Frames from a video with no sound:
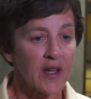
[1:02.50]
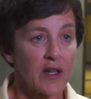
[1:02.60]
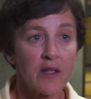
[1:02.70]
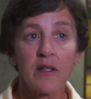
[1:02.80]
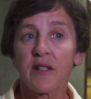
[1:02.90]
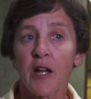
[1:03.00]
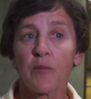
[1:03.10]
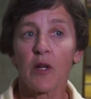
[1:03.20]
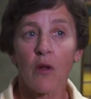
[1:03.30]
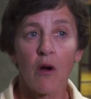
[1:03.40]
And it didn't
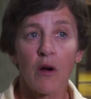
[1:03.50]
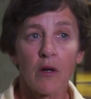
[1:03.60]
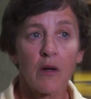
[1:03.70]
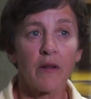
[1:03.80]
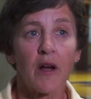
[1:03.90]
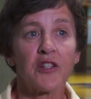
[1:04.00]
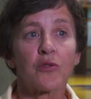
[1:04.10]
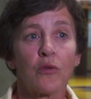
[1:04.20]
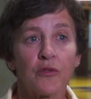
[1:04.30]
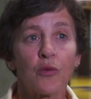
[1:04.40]
take me long on the high
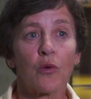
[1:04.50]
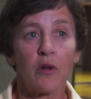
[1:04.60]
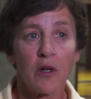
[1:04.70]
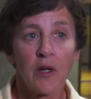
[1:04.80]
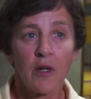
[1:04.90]
school tour